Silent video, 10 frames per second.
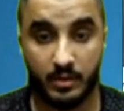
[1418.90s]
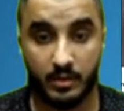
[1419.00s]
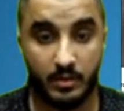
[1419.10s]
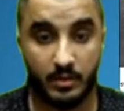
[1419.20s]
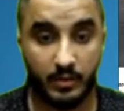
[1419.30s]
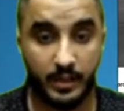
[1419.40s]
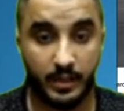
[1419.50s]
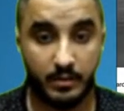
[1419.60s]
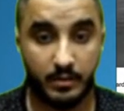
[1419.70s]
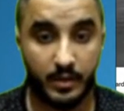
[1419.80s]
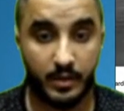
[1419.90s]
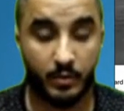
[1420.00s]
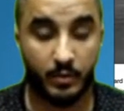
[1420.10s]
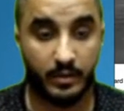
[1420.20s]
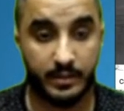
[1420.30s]
right? One of the
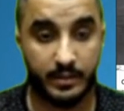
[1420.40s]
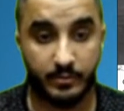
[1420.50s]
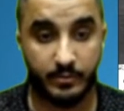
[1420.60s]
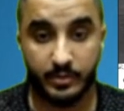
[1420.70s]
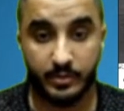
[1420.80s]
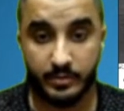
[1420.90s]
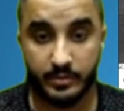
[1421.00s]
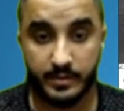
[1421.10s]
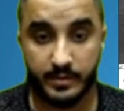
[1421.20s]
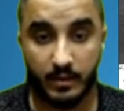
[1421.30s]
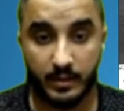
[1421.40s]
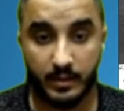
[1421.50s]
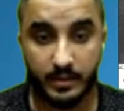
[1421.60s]
things that we can do to style it is